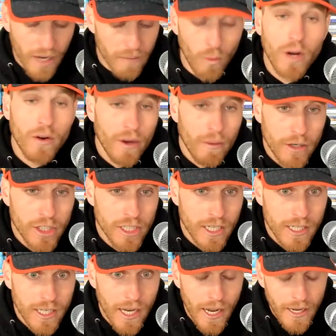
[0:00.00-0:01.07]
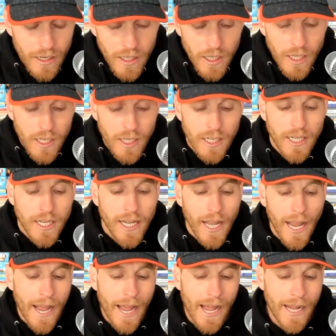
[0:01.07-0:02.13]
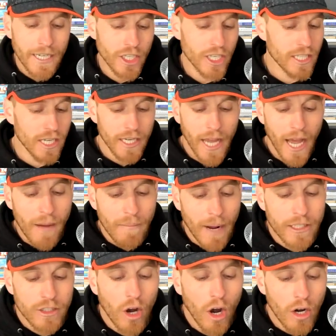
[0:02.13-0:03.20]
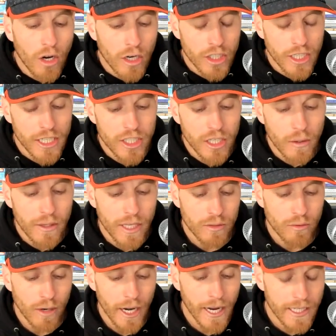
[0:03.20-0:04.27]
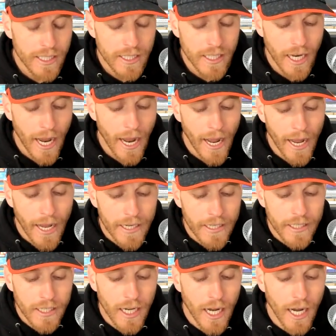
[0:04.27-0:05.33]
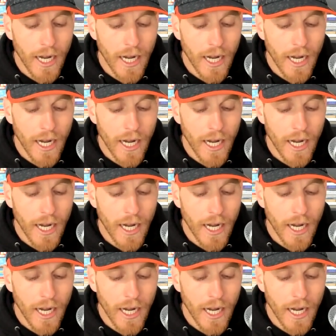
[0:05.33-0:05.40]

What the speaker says: I'm wondering what she's going to say. And she's like, yeah, my daughter, she's doing this race and